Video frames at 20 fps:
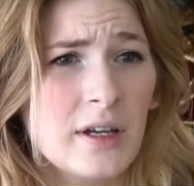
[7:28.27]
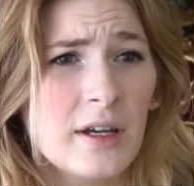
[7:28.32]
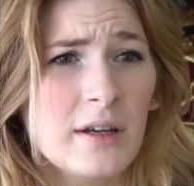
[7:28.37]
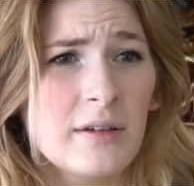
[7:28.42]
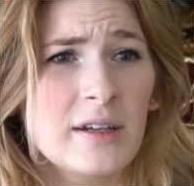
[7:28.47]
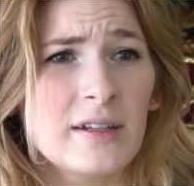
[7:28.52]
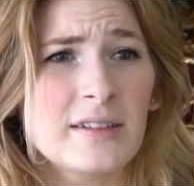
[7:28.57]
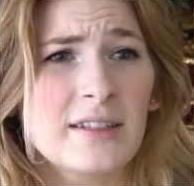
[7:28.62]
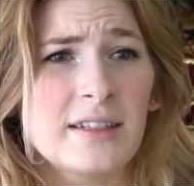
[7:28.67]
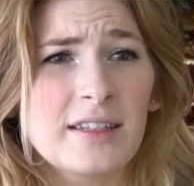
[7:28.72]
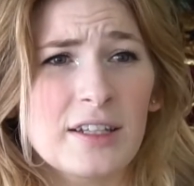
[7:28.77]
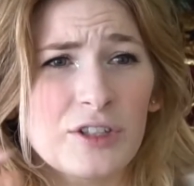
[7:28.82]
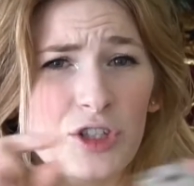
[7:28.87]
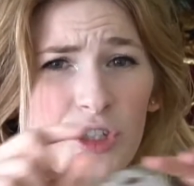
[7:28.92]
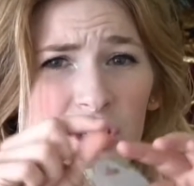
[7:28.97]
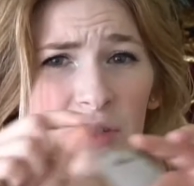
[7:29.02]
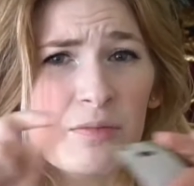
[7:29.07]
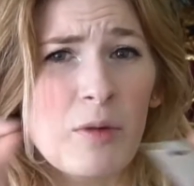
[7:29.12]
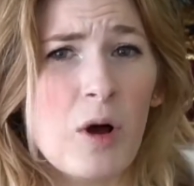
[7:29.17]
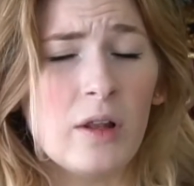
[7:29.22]
because it's such a
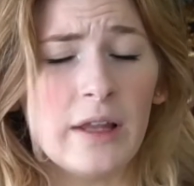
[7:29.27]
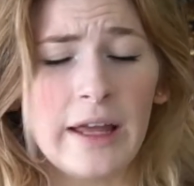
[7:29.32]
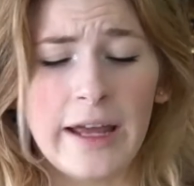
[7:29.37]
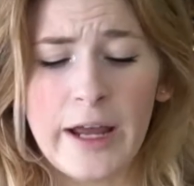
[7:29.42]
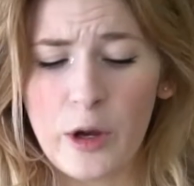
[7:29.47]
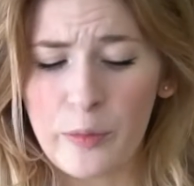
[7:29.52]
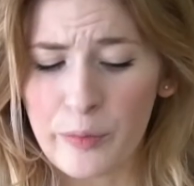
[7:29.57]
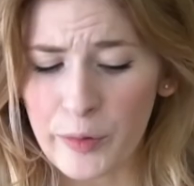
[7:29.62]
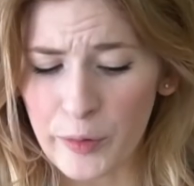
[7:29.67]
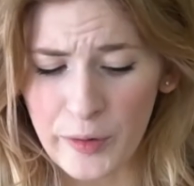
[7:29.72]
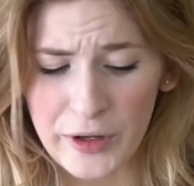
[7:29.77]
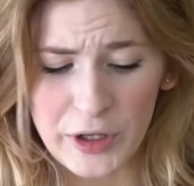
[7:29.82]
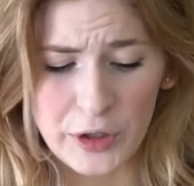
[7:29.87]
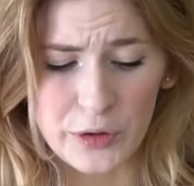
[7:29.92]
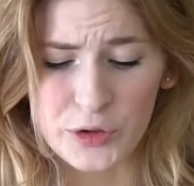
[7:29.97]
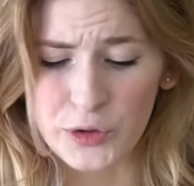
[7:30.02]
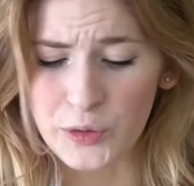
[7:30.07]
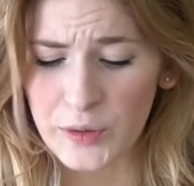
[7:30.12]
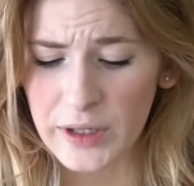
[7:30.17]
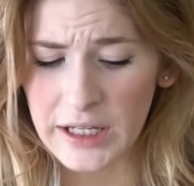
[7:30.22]
small layout, but when
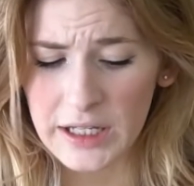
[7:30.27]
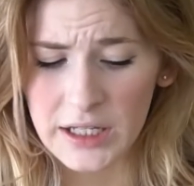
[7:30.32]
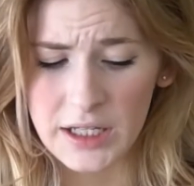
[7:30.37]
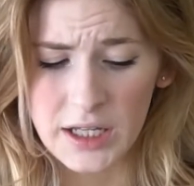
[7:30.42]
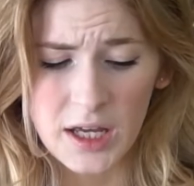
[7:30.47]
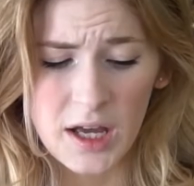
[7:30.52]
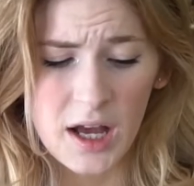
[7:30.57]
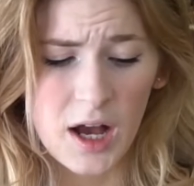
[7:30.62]
you're doing